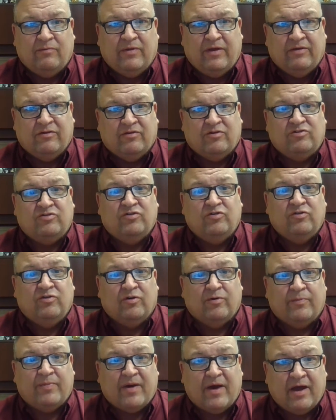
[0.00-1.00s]
either to
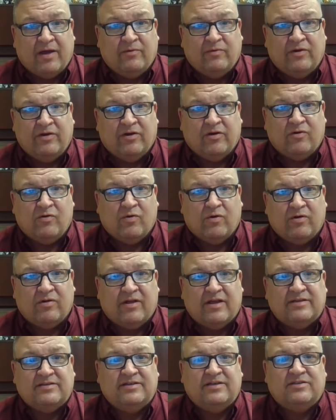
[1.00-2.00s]
your pod where your core
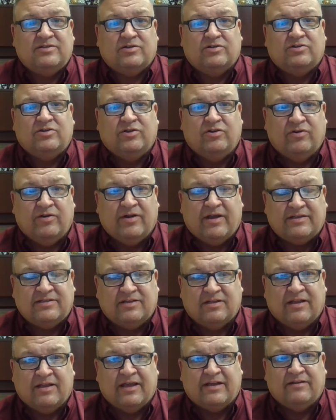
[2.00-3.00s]
class is or to your
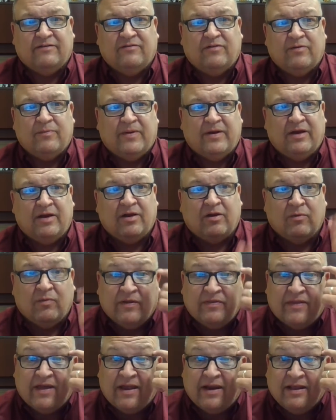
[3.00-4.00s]
next elective, depending on
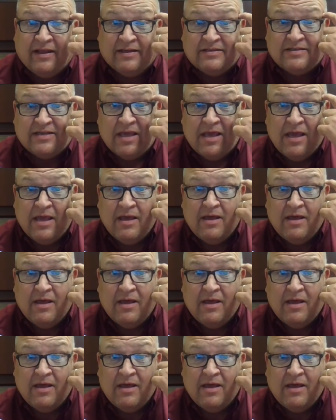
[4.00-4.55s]
what that is.